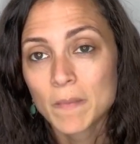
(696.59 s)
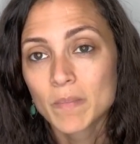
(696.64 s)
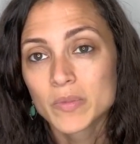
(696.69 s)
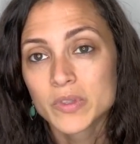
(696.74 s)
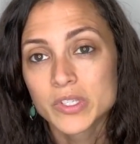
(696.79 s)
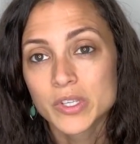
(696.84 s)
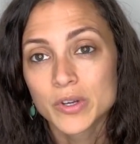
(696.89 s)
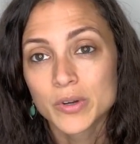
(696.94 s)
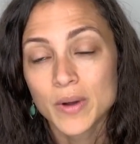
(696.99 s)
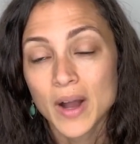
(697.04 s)

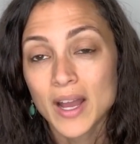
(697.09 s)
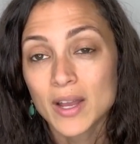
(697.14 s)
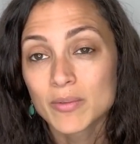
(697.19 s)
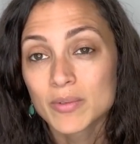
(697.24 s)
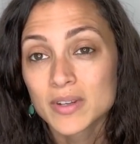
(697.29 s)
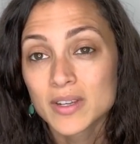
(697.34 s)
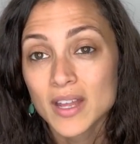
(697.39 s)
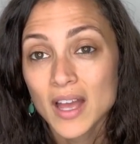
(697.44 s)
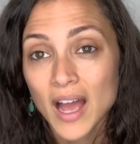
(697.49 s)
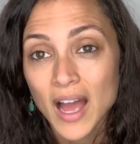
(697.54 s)
So I
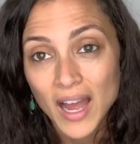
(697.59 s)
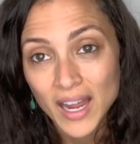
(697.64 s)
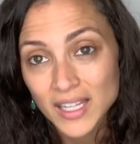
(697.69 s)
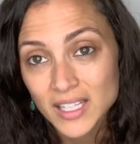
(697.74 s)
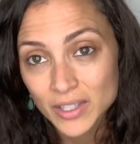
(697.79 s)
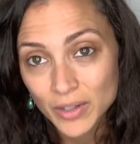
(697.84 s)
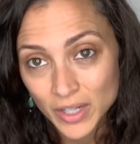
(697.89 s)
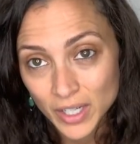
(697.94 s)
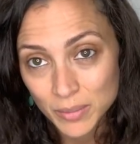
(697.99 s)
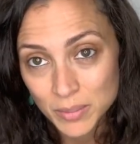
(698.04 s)
would
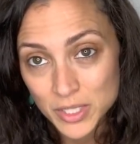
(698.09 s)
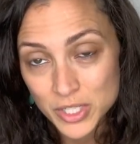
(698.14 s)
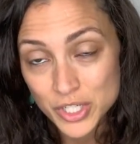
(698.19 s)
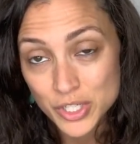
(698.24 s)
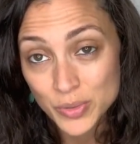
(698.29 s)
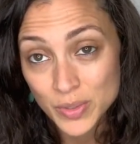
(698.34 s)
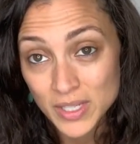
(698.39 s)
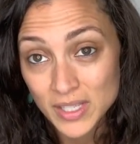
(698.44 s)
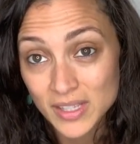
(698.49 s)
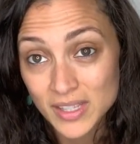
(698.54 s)
highly recommend
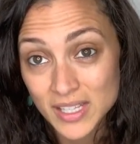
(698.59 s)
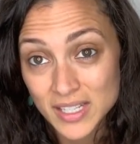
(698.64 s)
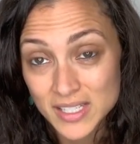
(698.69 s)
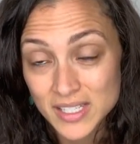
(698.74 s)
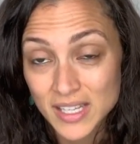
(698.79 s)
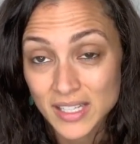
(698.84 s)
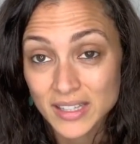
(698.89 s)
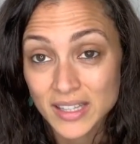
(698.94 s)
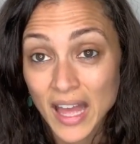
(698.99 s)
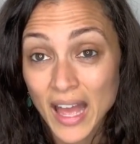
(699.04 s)
doing things
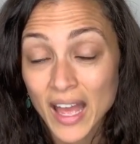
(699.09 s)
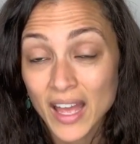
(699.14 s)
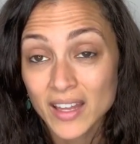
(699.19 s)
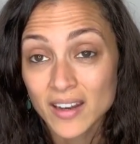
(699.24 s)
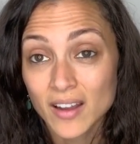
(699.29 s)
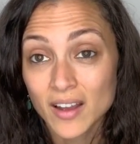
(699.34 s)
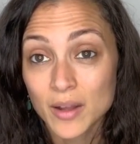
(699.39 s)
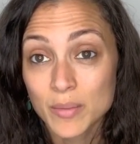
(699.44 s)
like that.